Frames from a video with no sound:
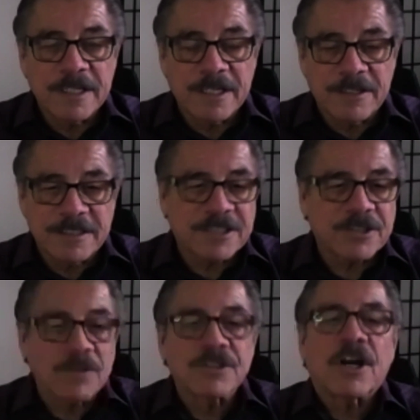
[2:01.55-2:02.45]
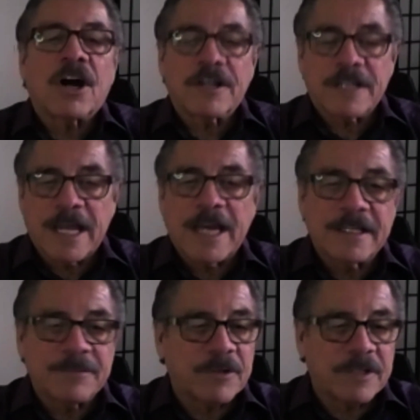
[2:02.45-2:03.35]
It just shows you the heart of the
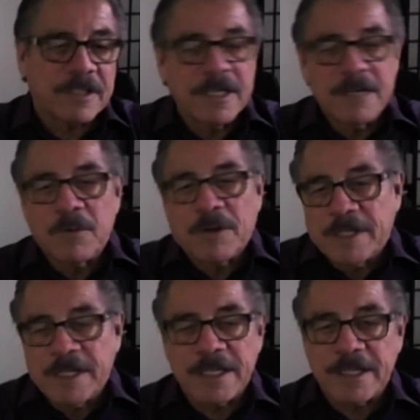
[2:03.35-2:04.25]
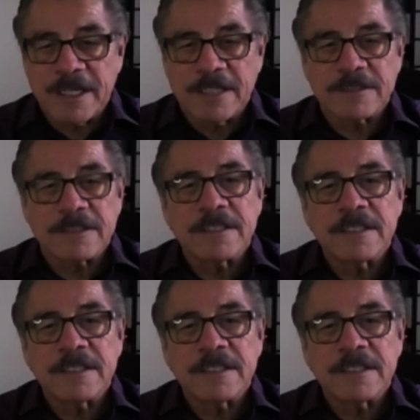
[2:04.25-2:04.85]
lion more than anything else.